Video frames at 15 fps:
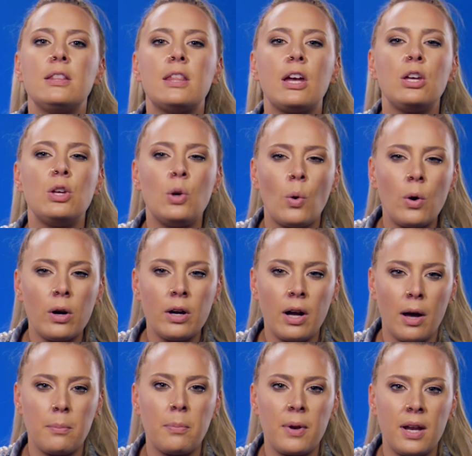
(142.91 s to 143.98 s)
that your
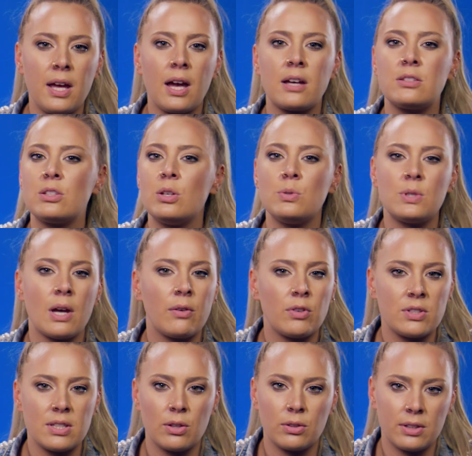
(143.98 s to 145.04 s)
company executes
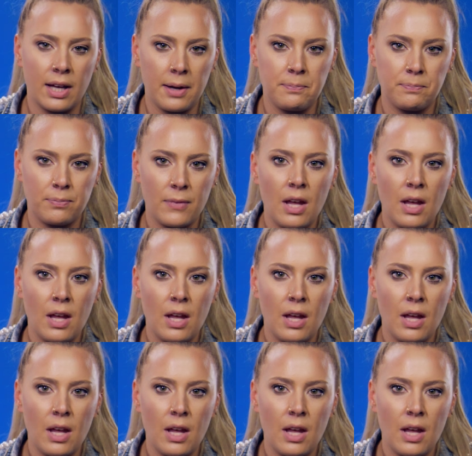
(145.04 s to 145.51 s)
every single day.